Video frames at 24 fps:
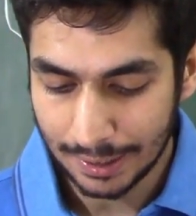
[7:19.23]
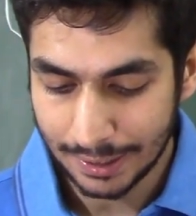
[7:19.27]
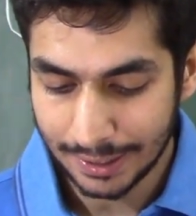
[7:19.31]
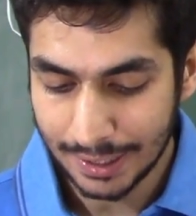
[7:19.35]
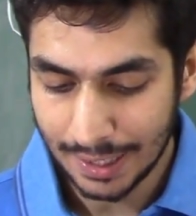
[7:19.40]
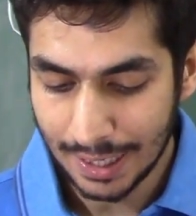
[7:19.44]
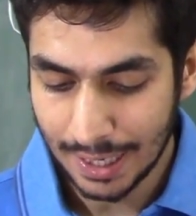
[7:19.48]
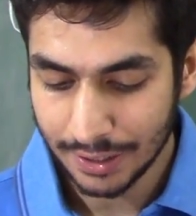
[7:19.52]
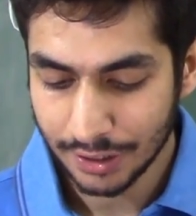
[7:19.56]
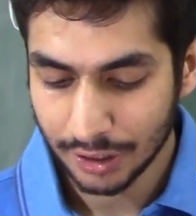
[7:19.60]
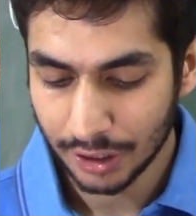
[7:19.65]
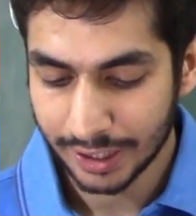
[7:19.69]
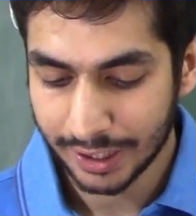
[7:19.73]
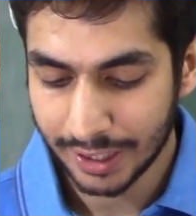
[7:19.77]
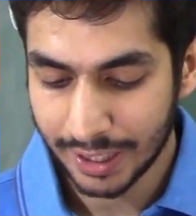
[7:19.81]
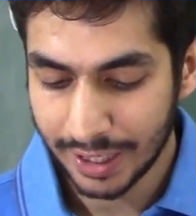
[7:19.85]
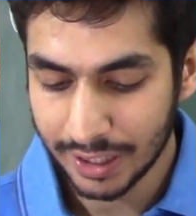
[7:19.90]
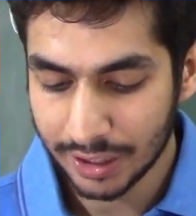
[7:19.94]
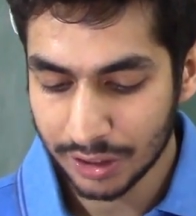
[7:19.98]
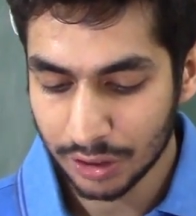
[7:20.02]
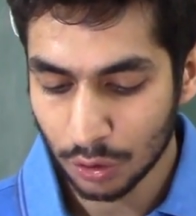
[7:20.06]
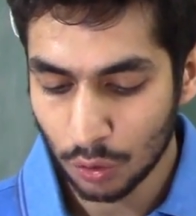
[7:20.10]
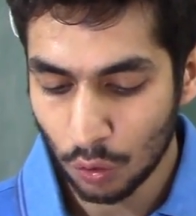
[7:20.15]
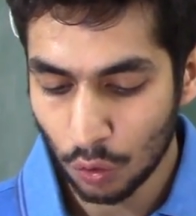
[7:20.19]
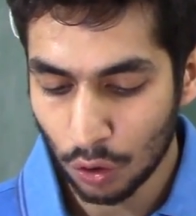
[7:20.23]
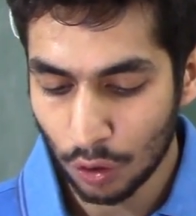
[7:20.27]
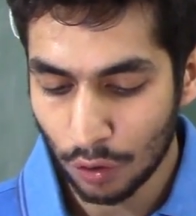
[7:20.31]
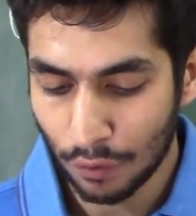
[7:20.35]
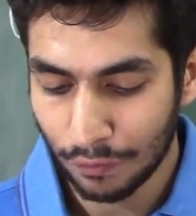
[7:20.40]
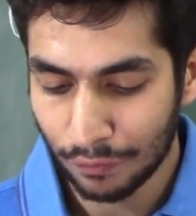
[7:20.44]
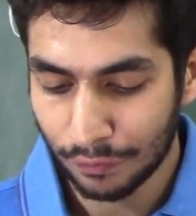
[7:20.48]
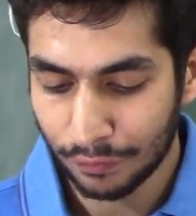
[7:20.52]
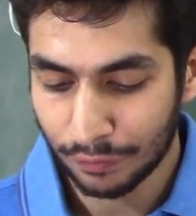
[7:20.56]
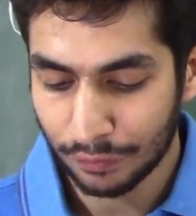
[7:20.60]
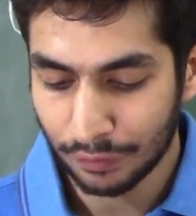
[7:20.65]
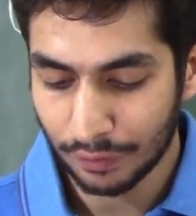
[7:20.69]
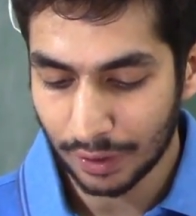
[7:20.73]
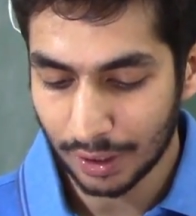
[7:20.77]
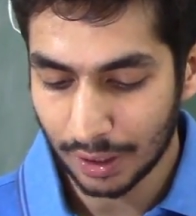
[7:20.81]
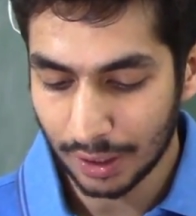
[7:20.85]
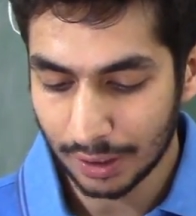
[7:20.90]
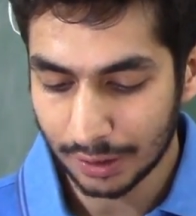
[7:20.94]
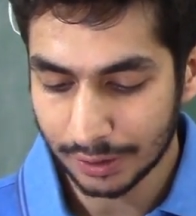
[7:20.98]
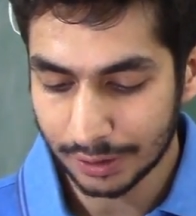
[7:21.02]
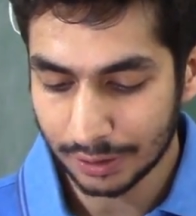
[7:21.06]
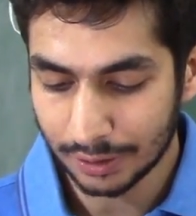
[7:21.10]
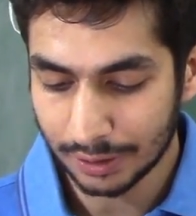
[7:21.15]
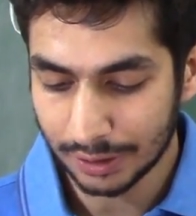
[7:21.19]
He has a GATE score of
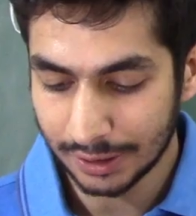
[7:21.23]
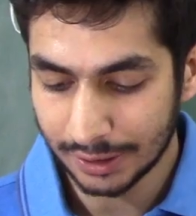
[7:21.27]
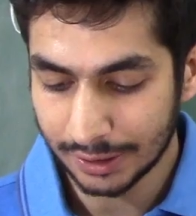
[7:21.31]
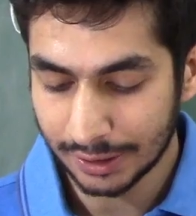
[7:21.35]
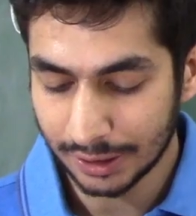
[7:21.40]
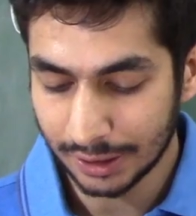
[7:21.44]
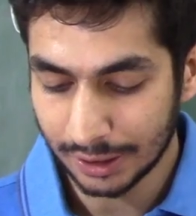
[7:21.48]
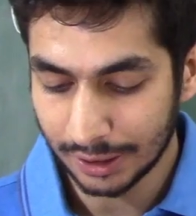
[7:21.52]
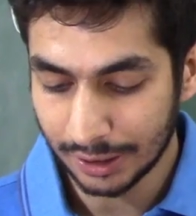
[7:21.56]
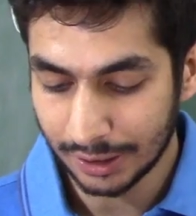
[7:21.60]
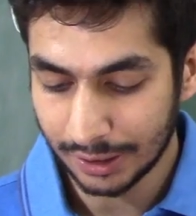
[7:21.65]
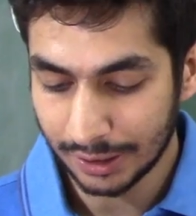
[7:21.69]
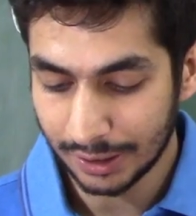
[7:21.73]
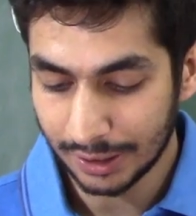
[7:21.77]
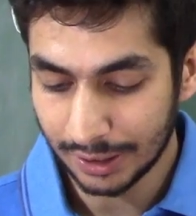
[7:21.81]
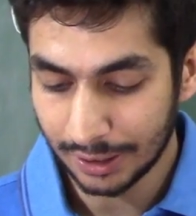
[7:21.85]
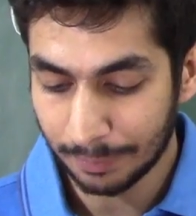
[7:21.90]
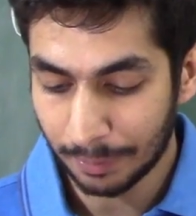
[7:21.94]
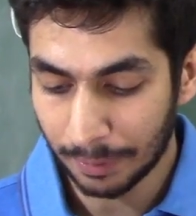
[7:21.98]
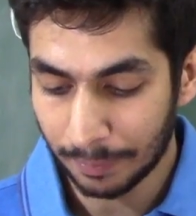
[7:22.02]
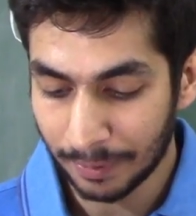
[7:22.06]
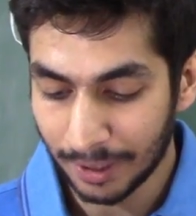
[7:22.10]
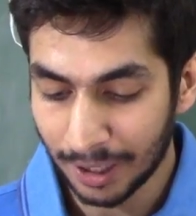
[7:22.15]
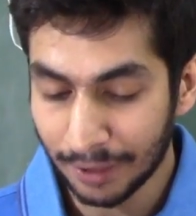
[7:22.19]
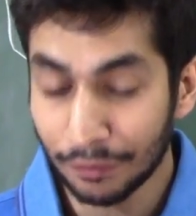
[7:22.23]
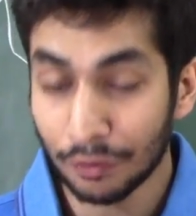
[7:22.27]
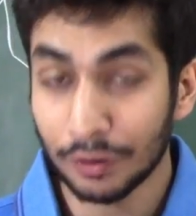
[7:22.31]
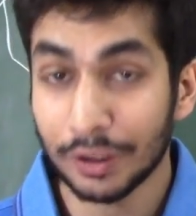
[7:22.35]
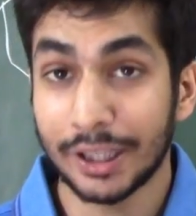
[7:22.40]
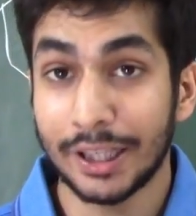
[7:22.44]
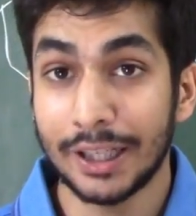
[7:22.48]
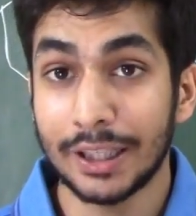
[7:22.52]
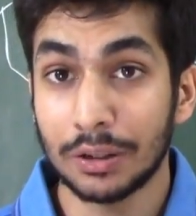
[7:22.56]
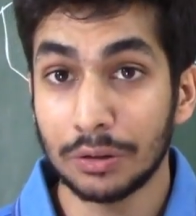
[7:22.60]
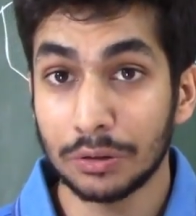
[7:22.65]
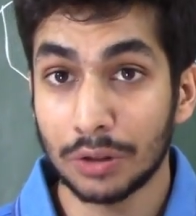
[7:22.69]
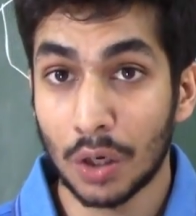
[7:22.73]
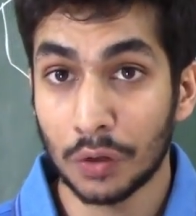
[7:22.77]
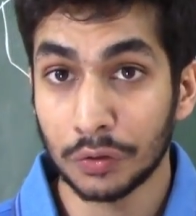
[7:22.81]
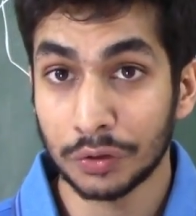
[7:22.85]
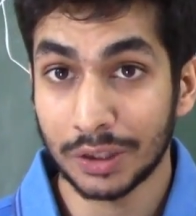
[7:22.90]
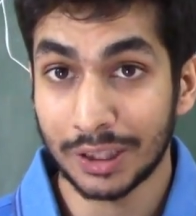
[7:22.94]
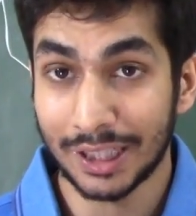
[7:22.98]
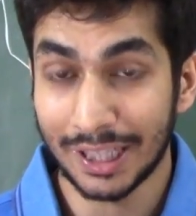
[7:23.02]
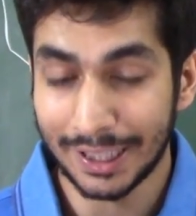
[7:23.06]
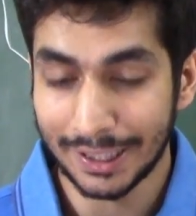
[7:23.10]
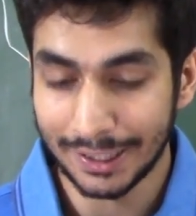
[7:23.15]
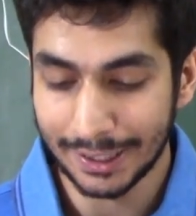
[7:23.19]
he prepared for GATE
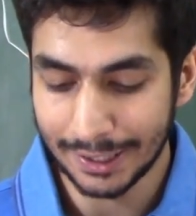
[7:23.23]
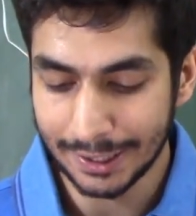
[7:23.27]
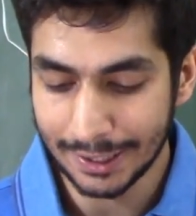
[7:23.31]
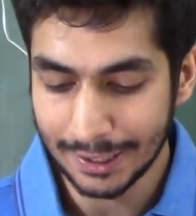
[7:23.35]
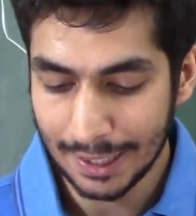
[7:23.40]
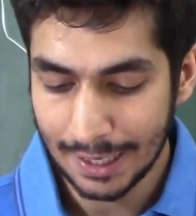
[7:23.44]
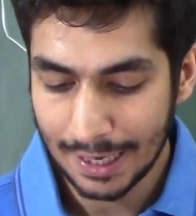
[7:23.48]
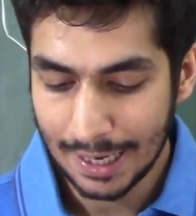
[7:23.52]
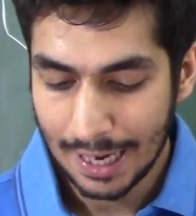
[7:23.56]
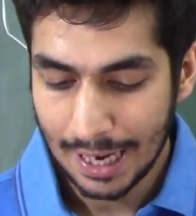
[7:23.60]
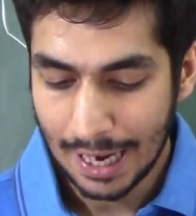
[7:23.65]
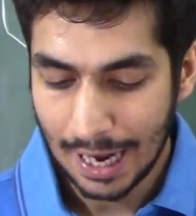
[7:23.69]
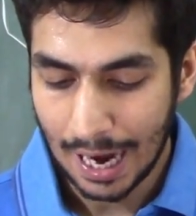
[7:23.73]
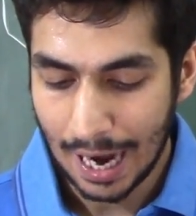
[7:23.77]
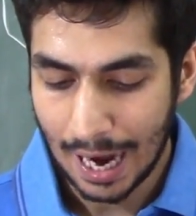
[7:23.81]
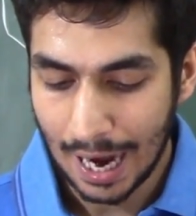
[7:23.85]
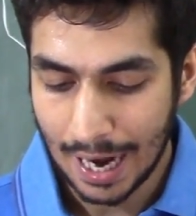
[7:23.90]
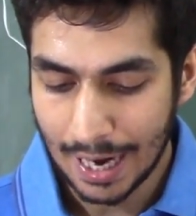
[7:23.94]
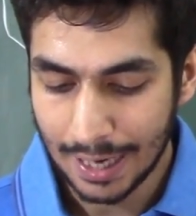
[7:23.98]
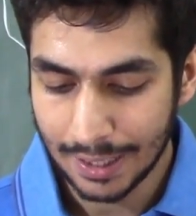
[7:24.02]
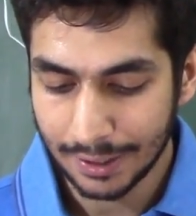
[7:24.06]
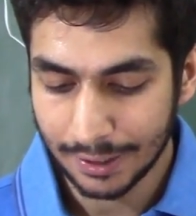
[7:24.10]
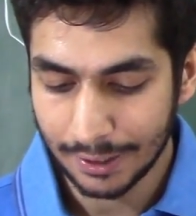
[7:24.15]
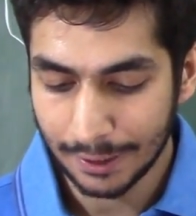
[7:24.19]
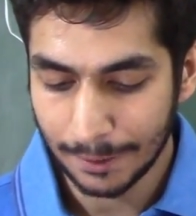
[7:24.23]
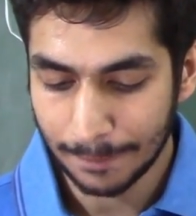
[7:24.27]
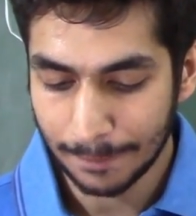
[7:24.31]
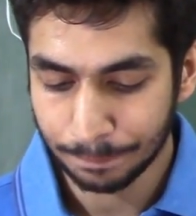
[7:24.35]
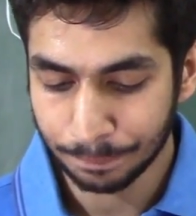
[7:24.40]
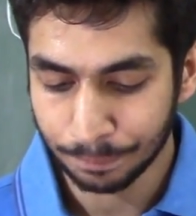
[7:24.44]
2018 and